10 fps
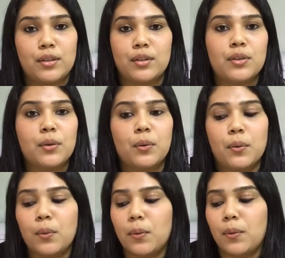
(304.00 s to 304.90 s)

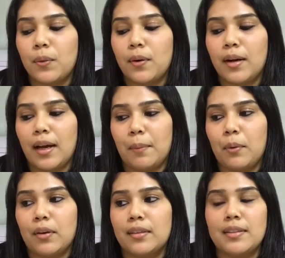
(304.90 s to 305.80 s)
so I
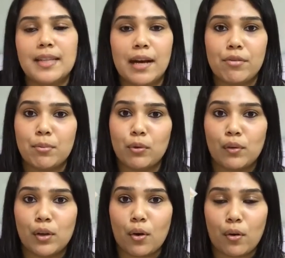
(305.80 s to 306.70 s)
bought the tan
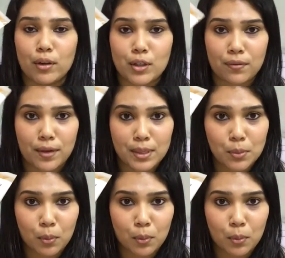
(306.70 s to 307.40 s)
removal orange face